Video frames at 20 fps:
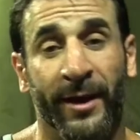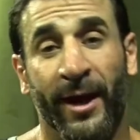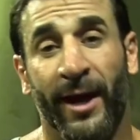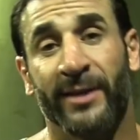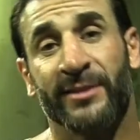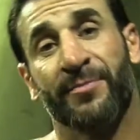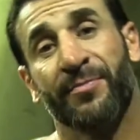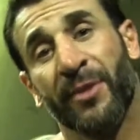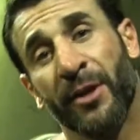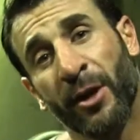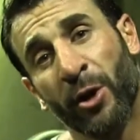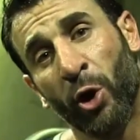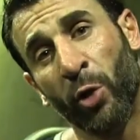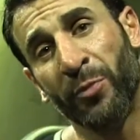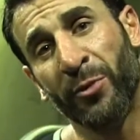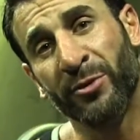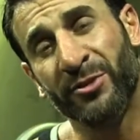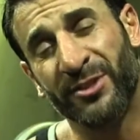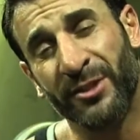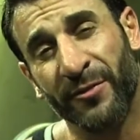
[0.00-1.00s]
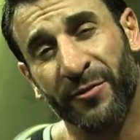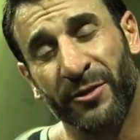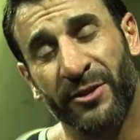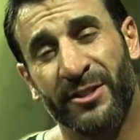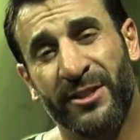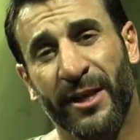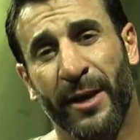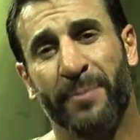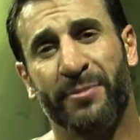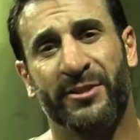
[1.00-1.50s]
guys, hope those
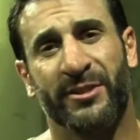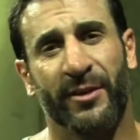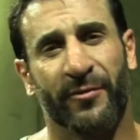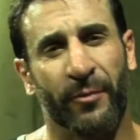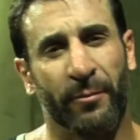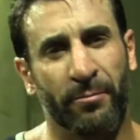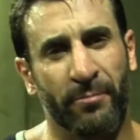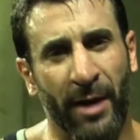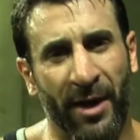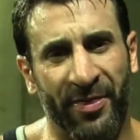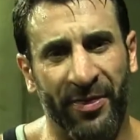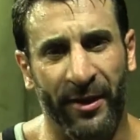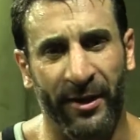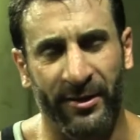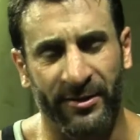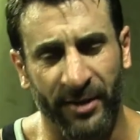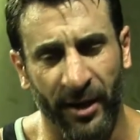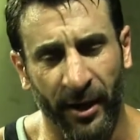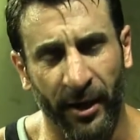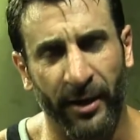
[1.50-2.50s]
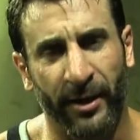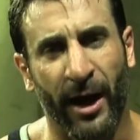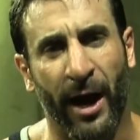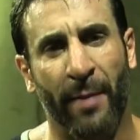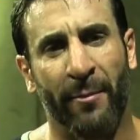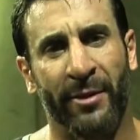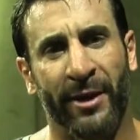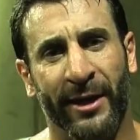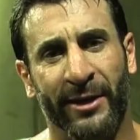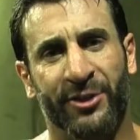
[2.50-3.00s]
different tips, different methods,
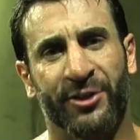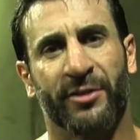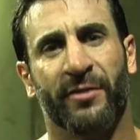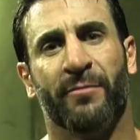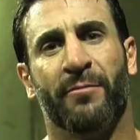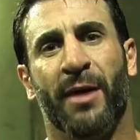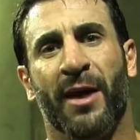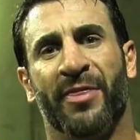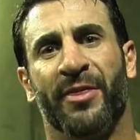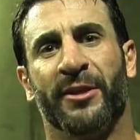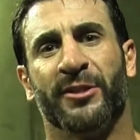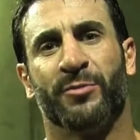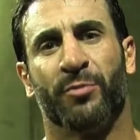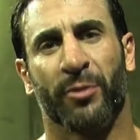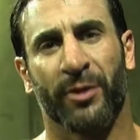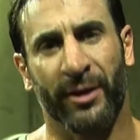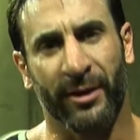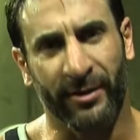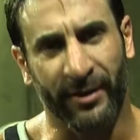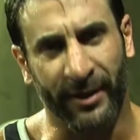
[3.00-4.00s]
combination of methods, bringing